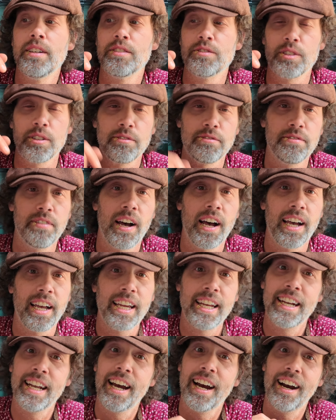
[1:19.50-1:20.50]

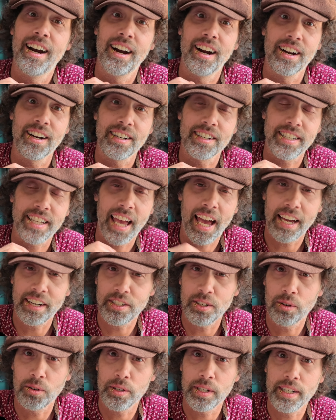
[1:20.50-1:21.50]
refine our
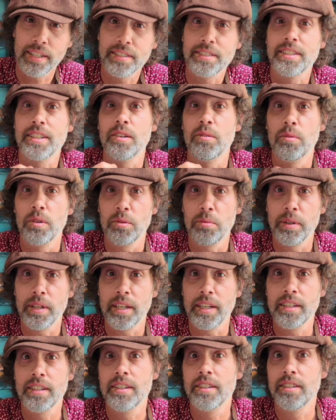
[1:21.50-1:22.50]
categories when
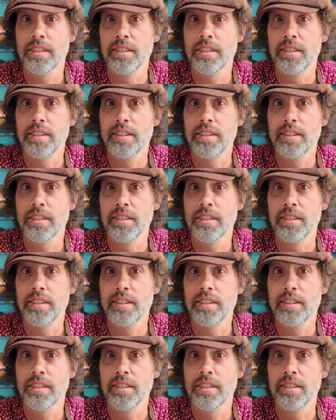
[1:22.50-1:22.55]
we